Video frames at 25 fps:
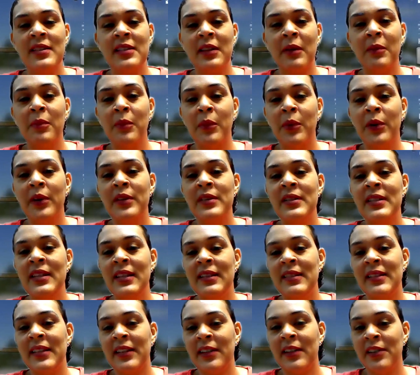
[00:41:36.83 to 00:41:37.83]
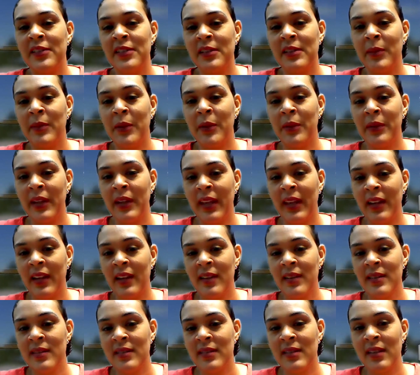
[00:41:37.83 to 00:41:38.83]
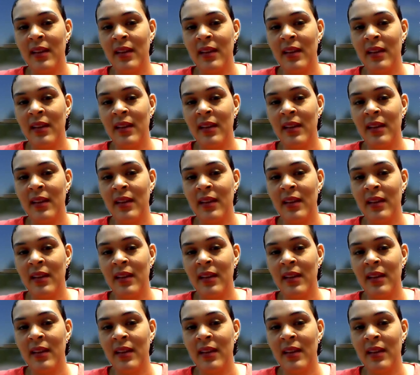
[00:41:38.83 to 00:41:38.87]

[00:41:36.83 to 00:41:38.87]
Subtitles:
some more details about the case.